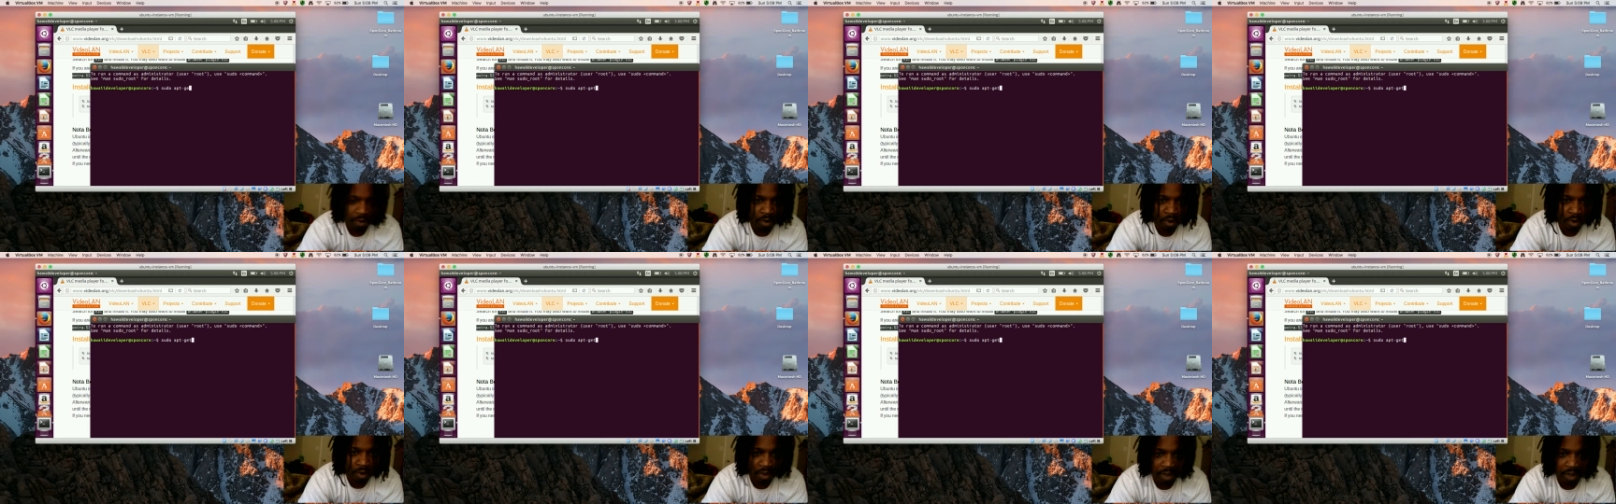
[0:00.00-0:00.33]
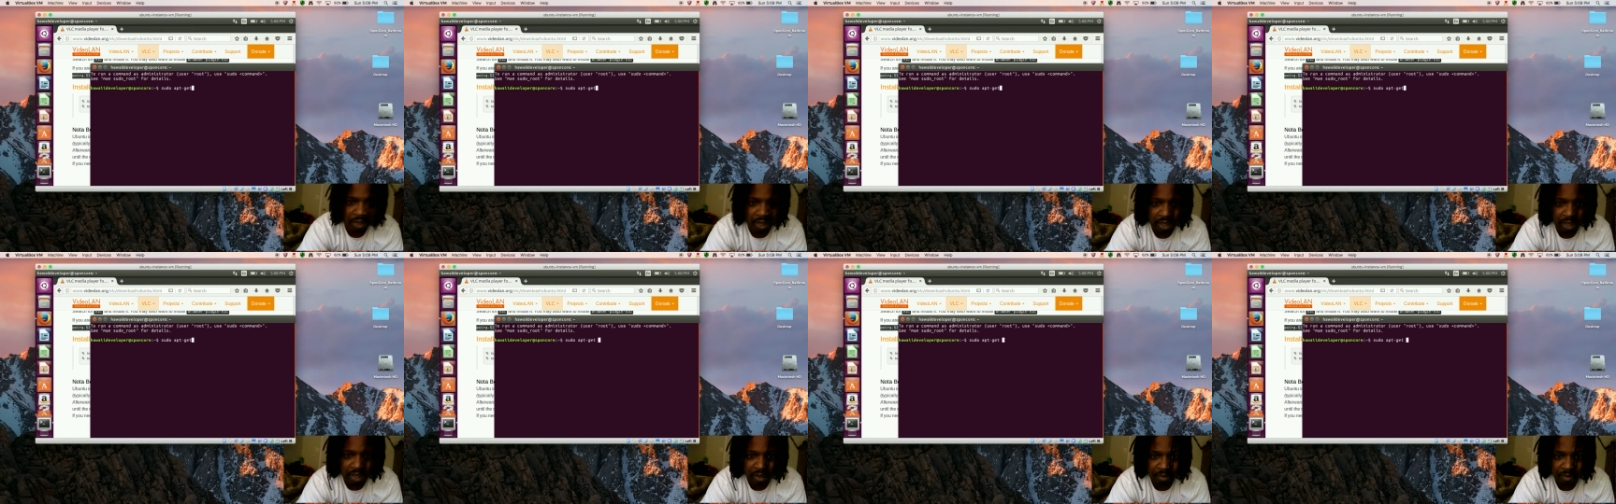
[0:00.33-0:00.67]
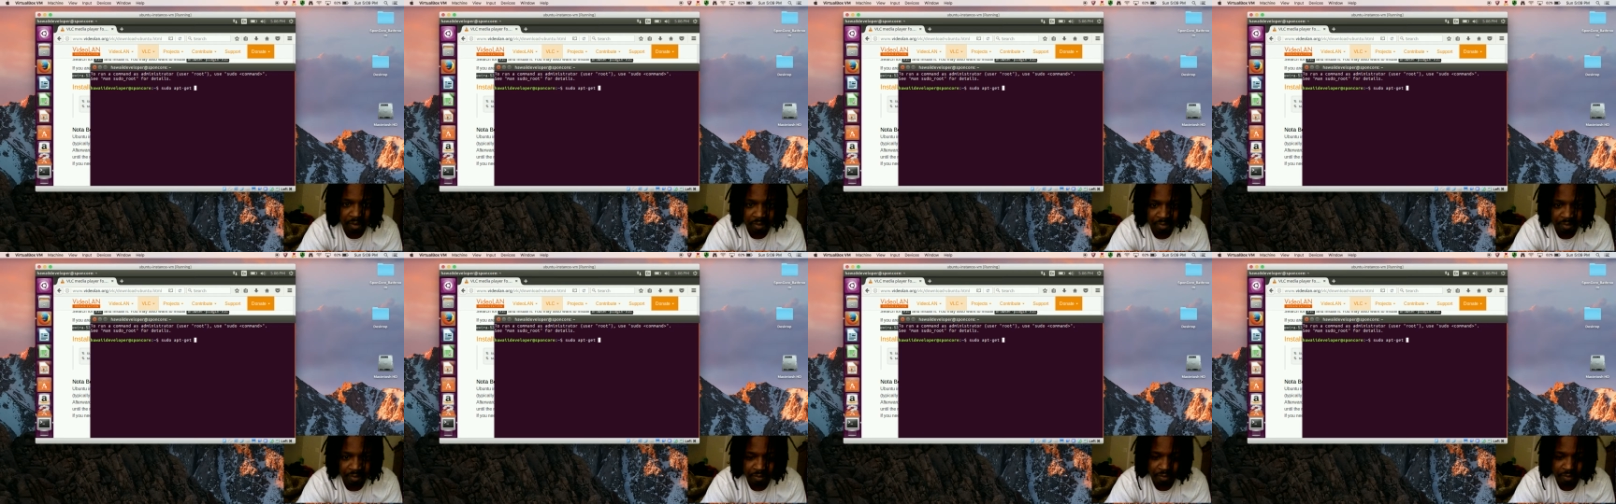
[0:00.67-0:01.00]
get
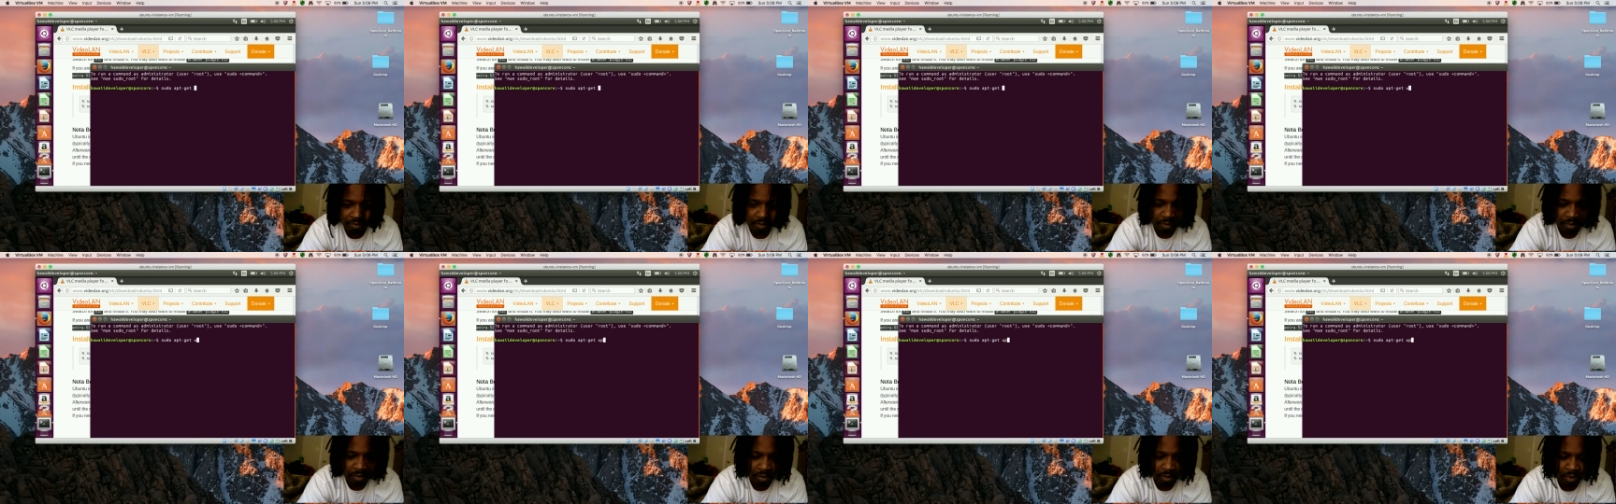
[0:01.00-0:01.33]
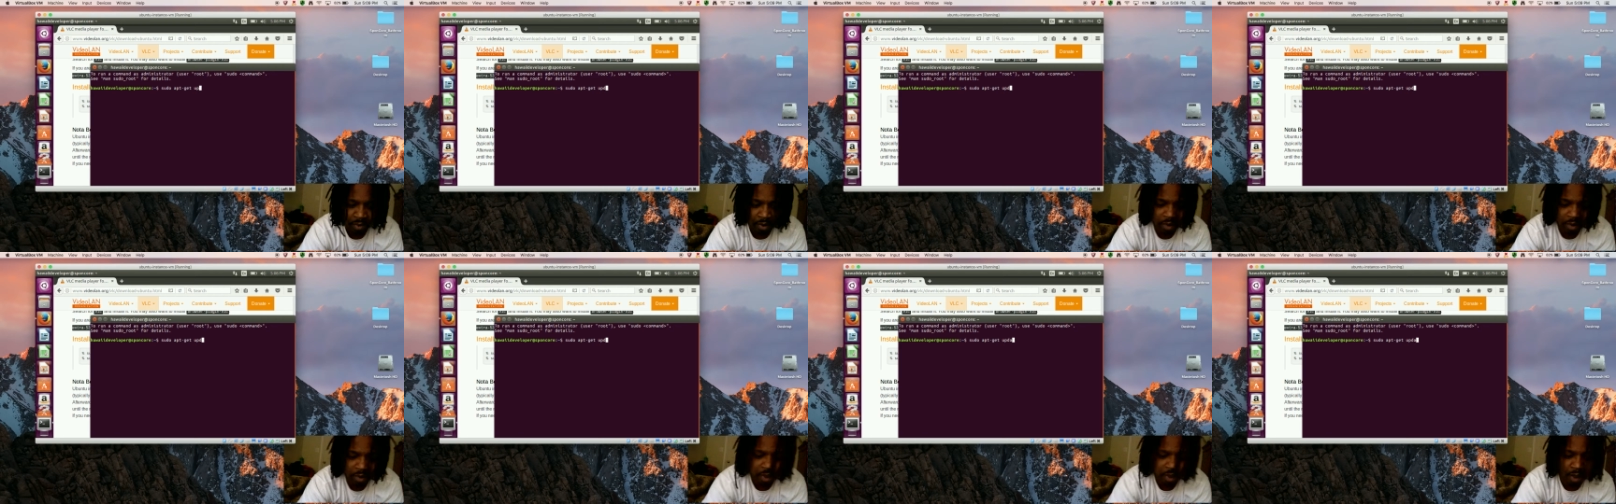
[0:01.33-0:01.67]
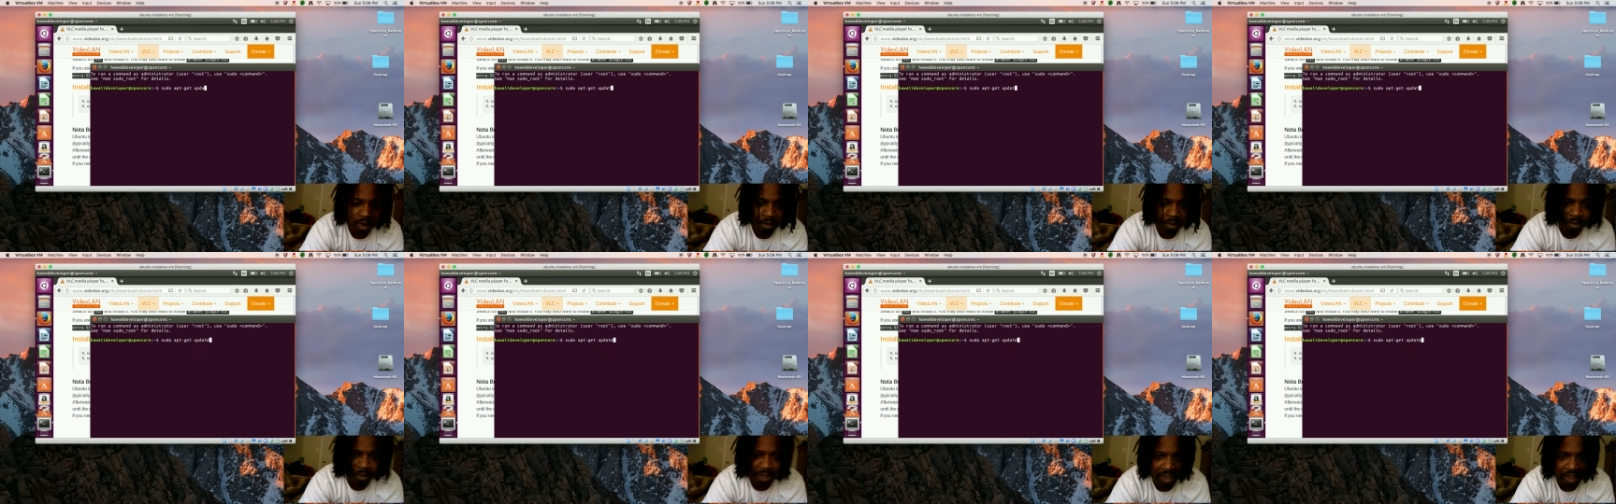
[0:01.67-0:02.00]

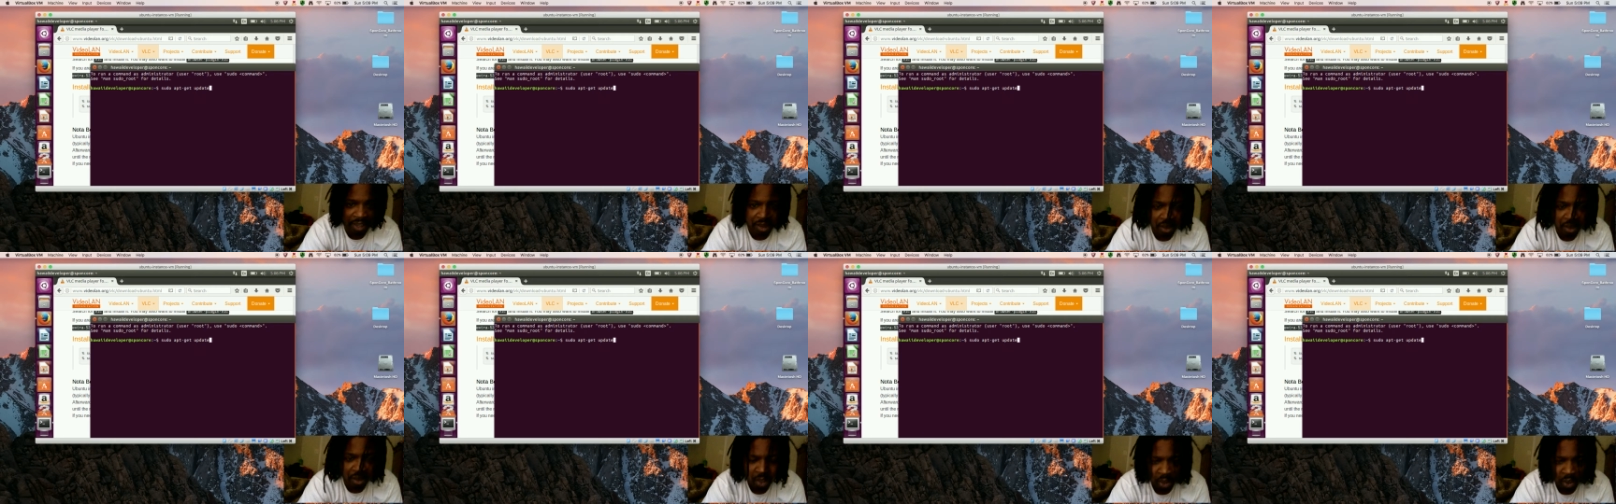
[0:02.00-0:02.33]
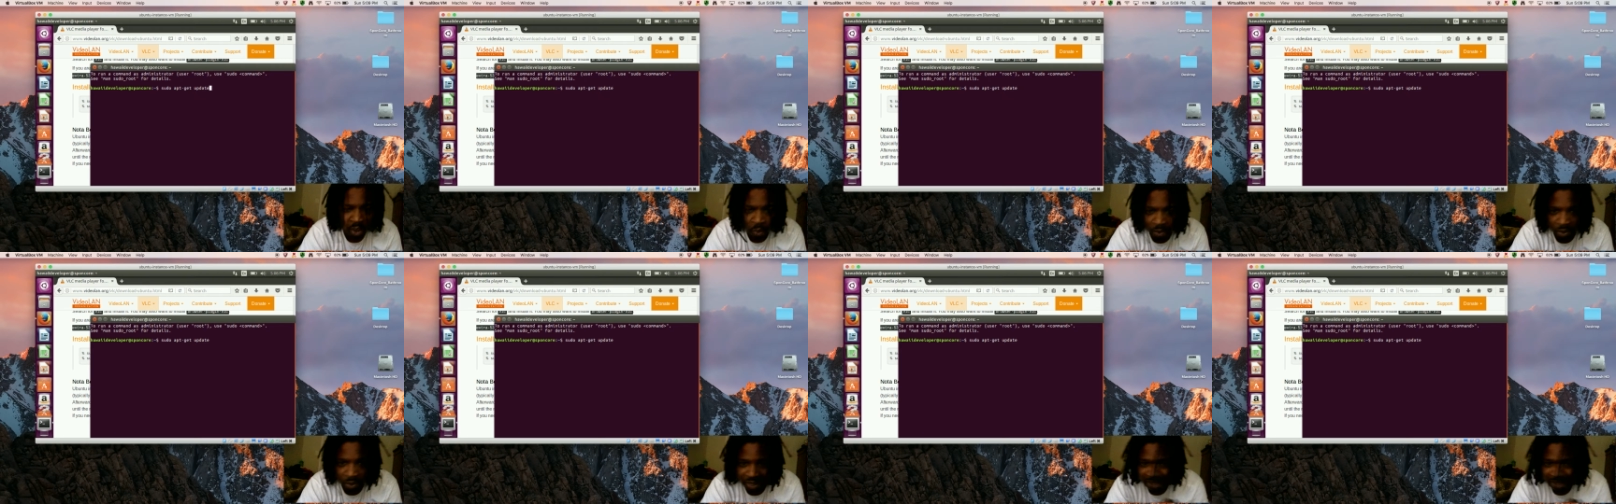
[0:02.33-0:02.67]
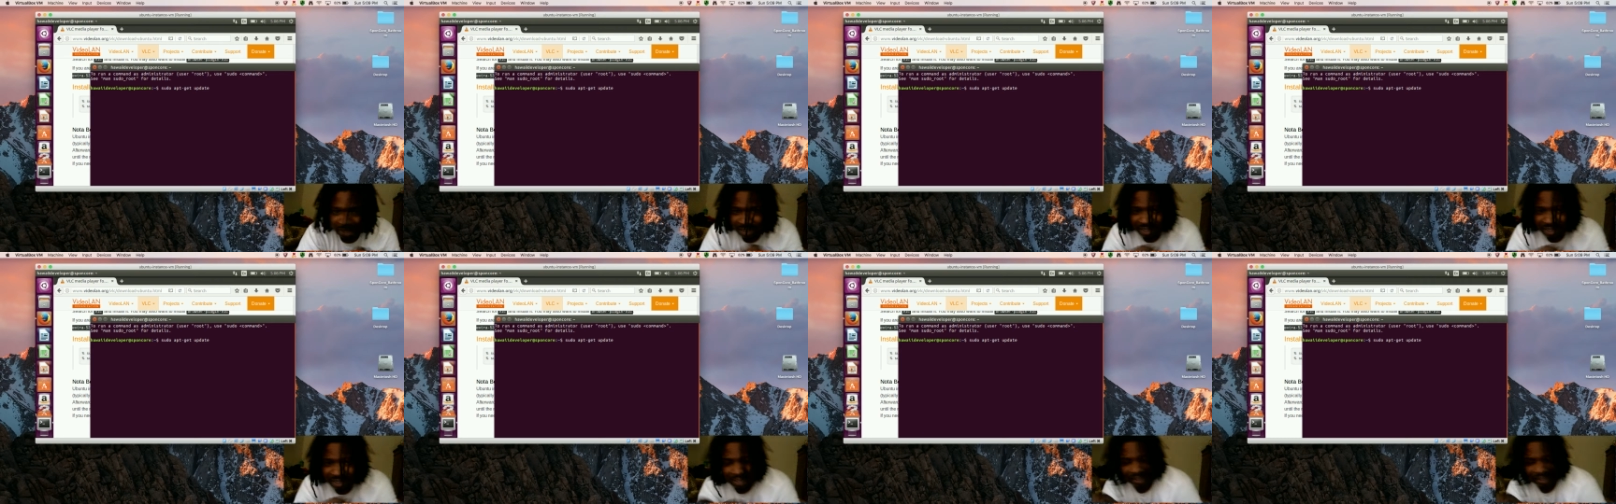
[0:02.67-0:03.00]
update. What this
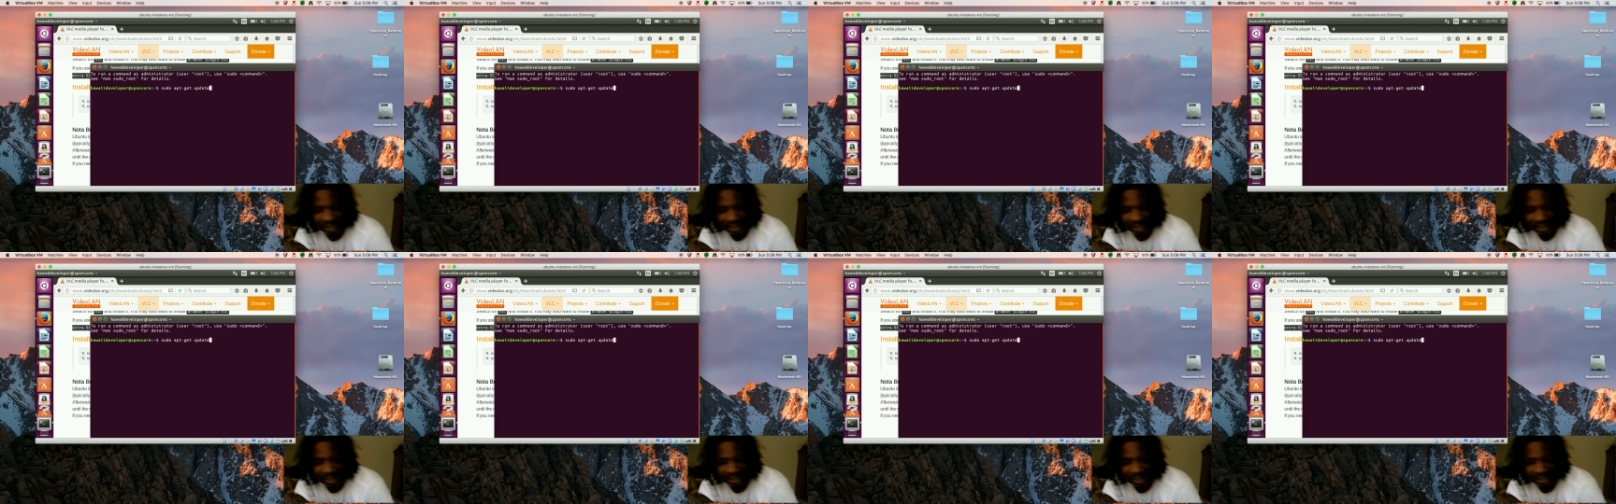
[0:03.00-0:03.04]
does is